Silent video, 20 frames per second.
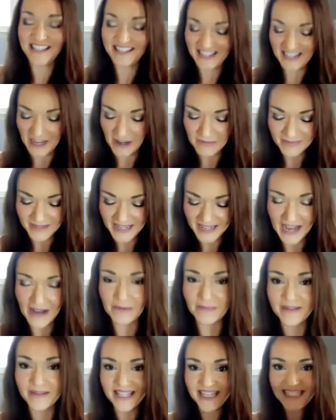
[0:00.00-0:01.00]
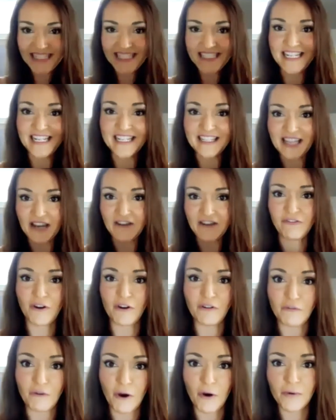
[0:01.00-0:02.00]
Like, I'm like, I'll be like sitting like
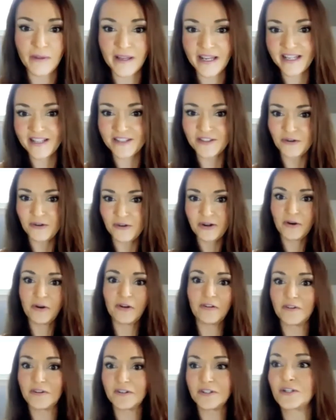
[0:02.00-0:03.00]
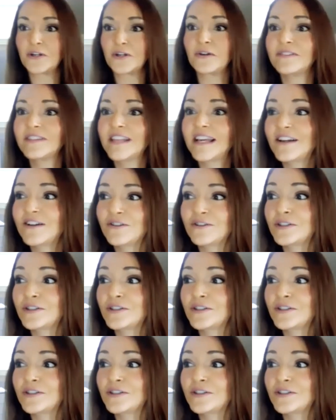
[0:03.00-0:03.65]
front row, like during all of her her